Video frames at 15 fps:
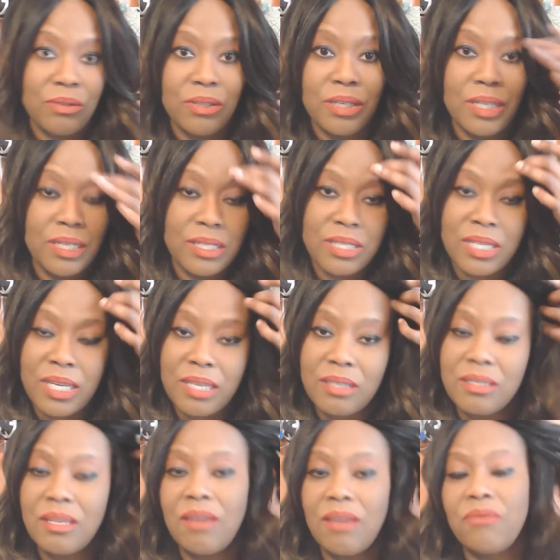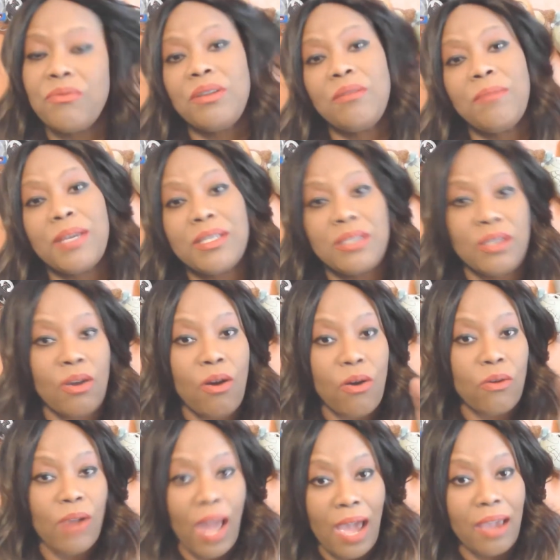you need to check yourself when you're basing your
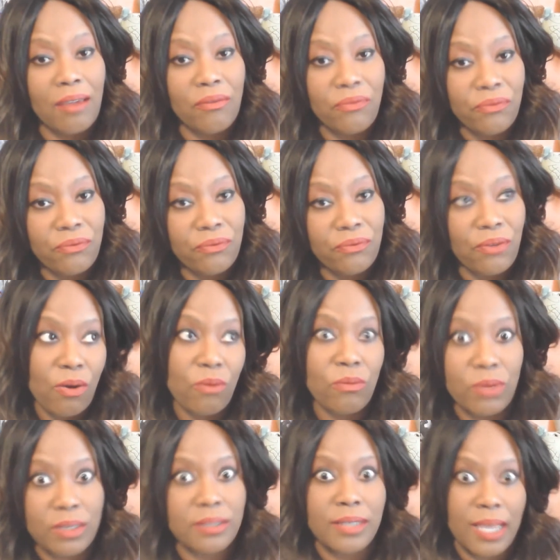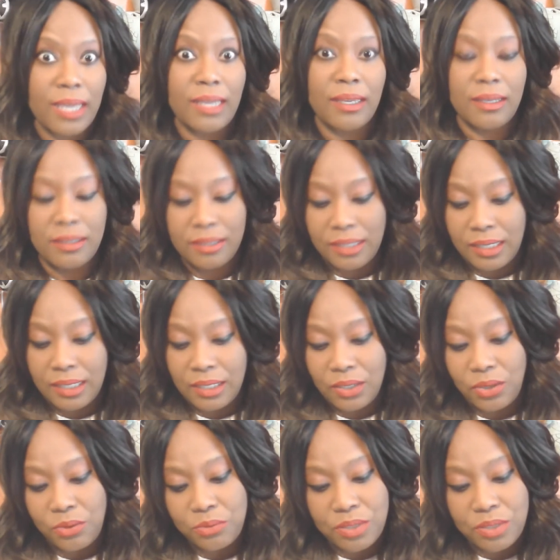whole life on what a psychic is telling you.